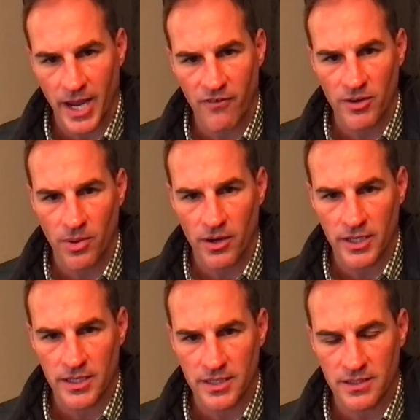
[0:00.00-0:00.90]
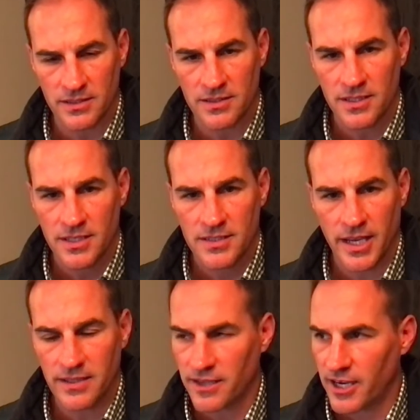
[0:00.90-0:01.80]
everybody, is
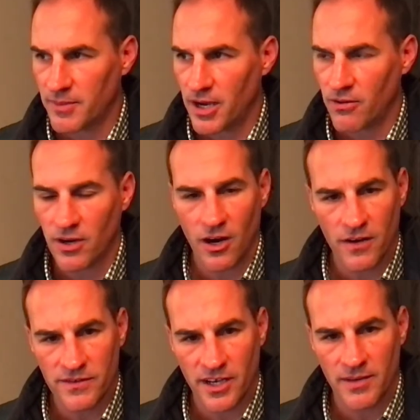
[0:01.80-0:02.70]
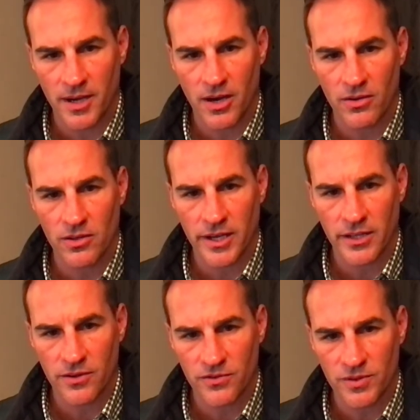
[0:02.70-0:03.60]
take time out, carve time out, look at
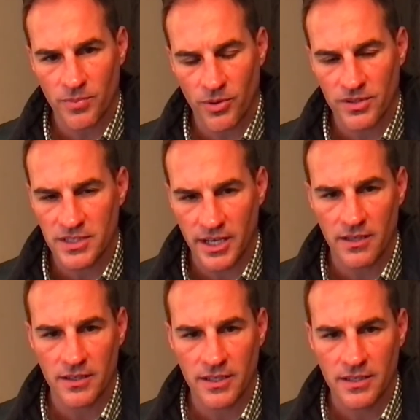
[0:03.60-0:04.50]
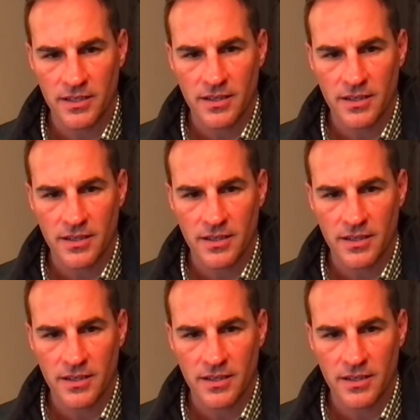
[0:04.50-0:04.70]
those reports daily,